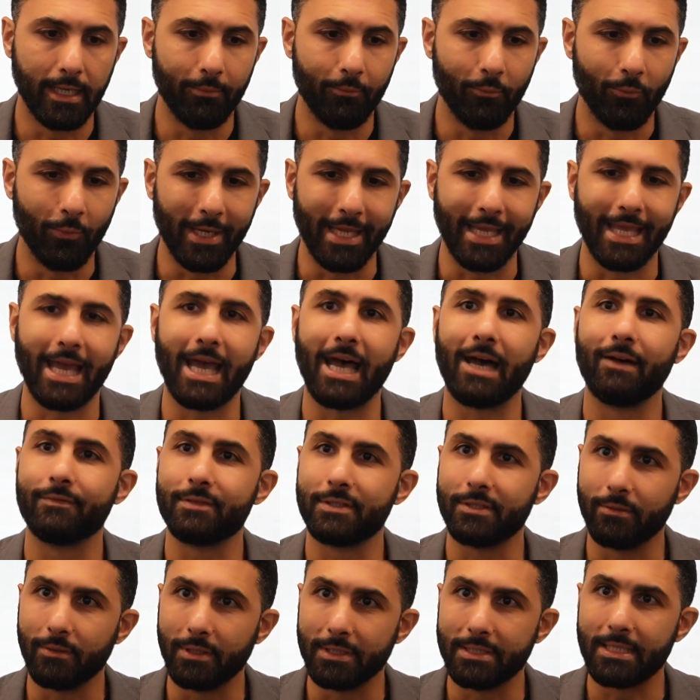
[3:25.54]
we have
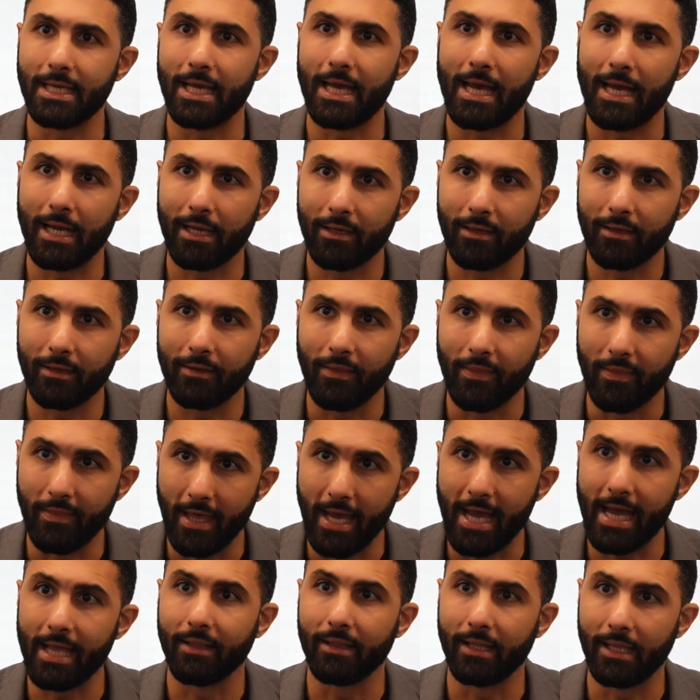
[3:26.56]
to attack
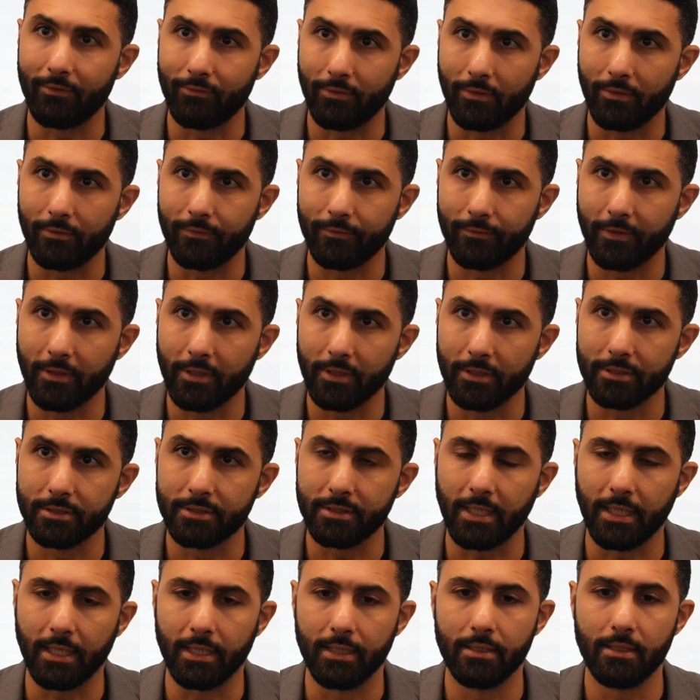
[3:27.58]
that level
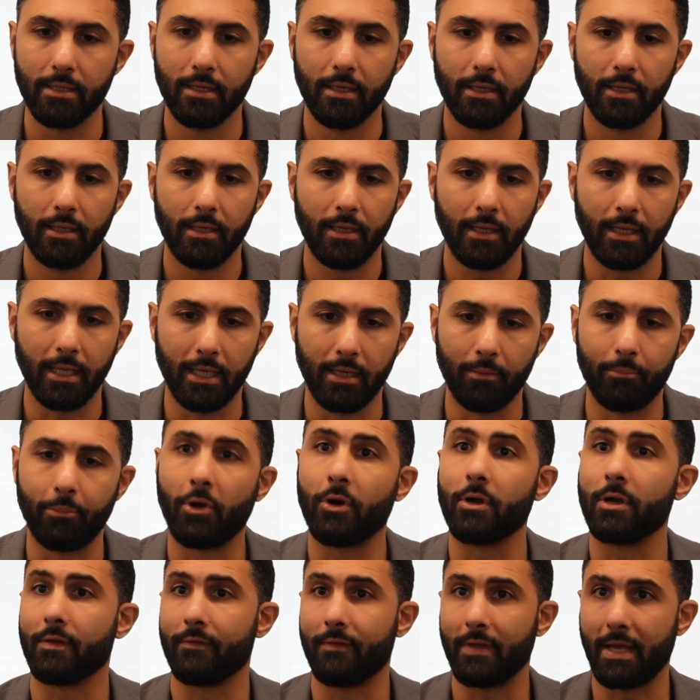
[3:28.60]
first. And a
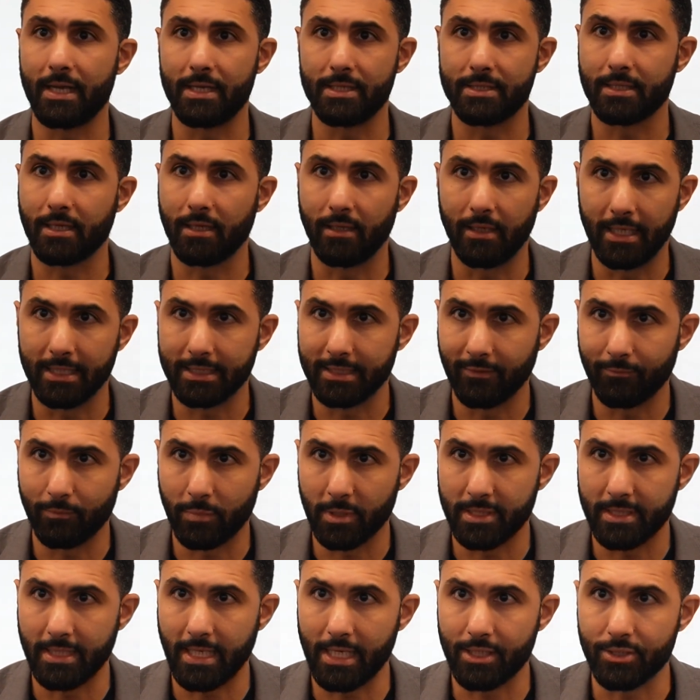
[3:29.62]
part of that is collective
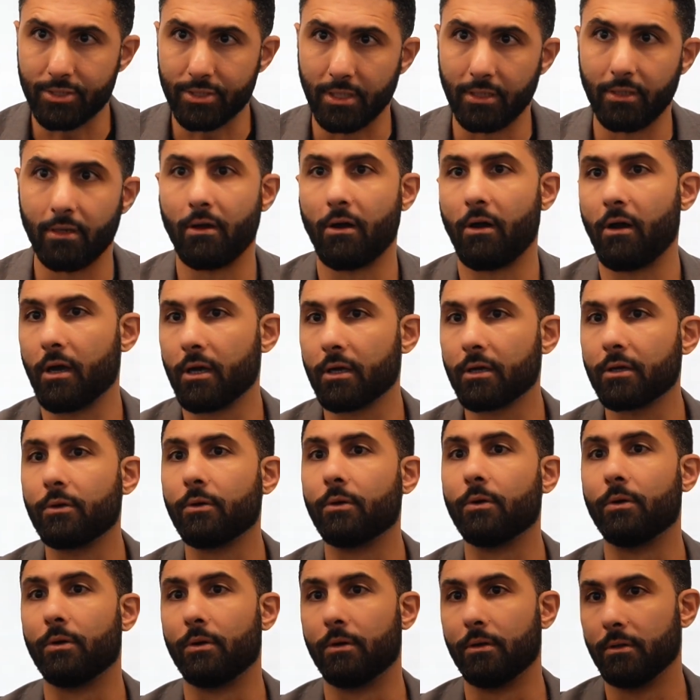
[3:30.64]
protection. Our
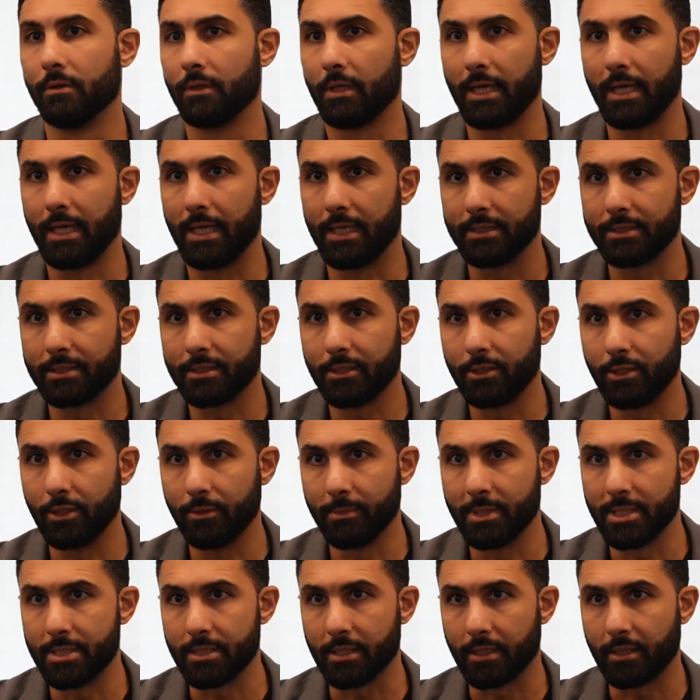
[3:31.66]
goal as
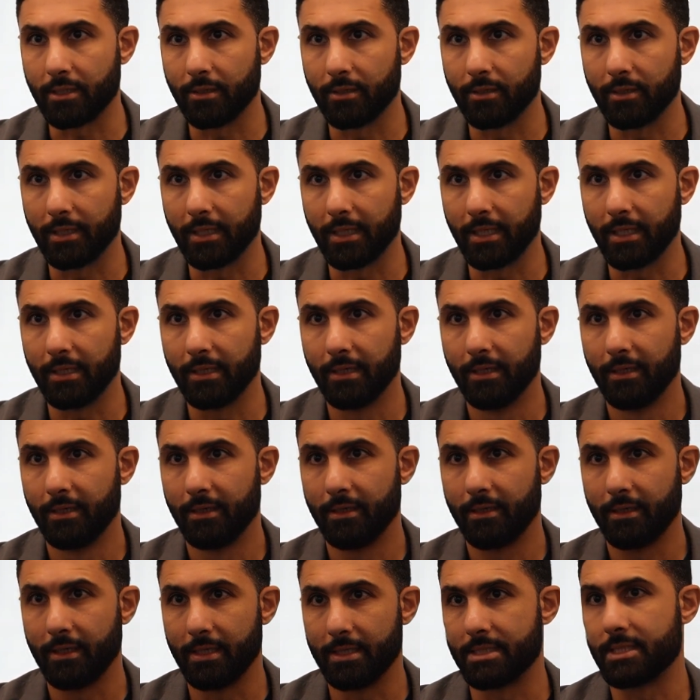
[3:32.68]
human security
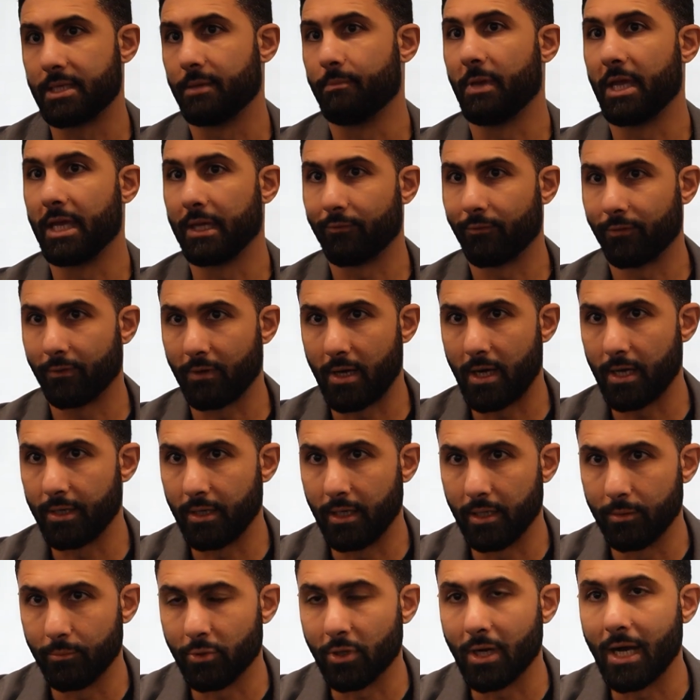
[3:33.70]
is to make fraud
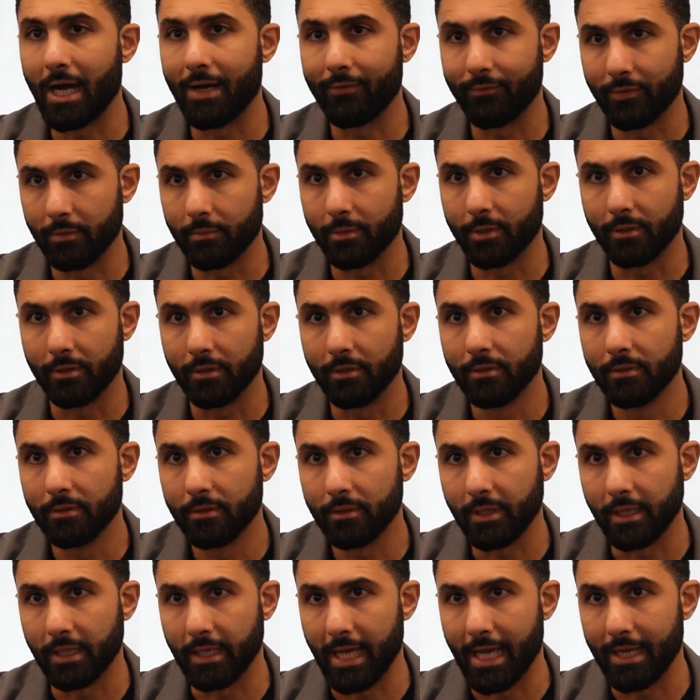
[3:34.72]
unprofitable
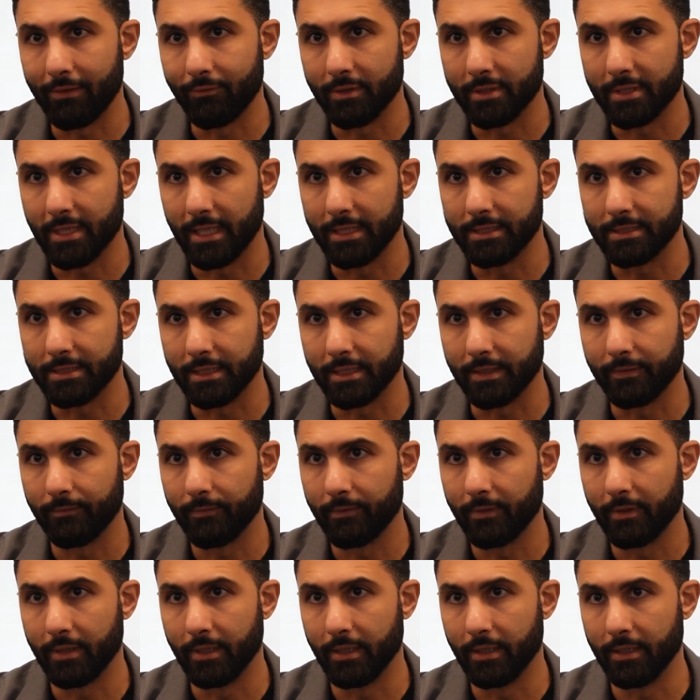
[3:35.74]
in advertising,
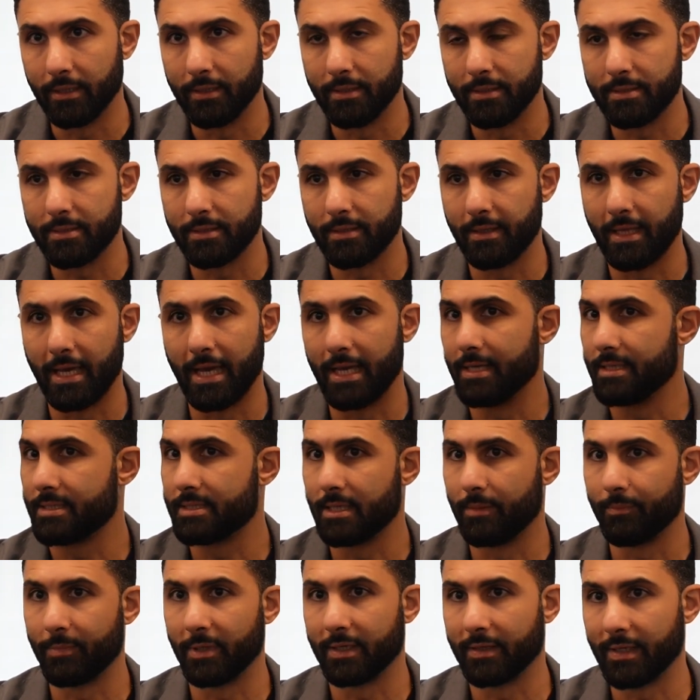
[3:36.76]
and that is
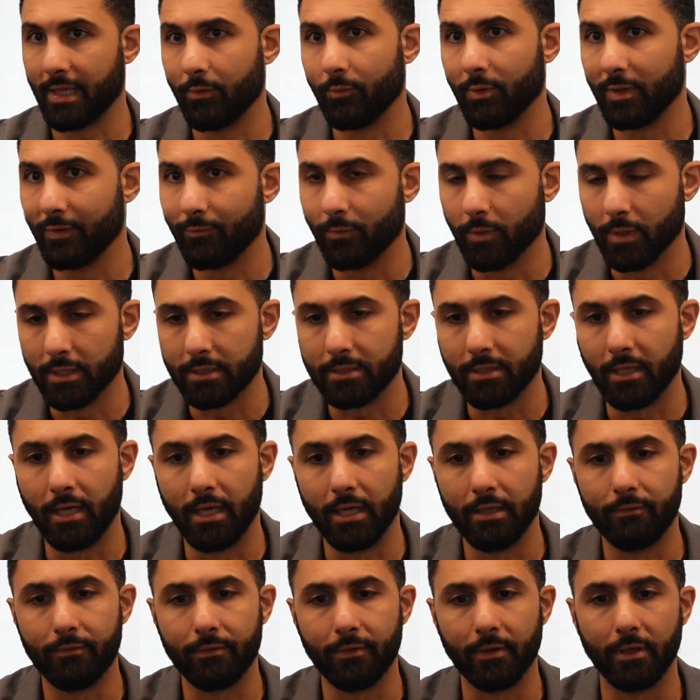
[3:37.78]
something that we've worked
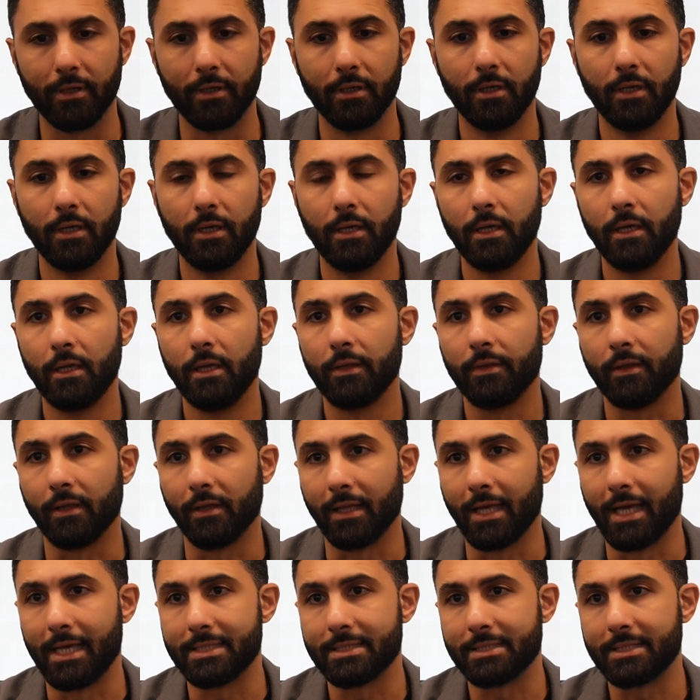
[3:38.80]
on for the
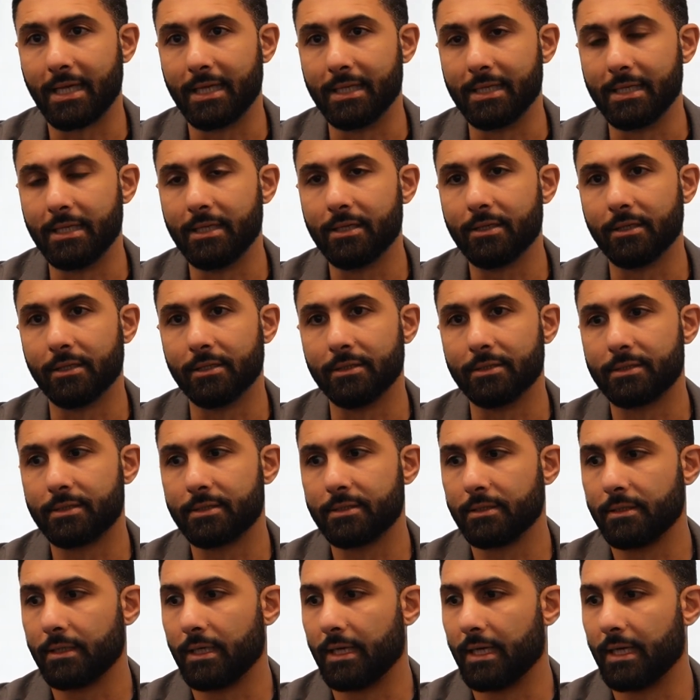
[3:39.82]
last 10 years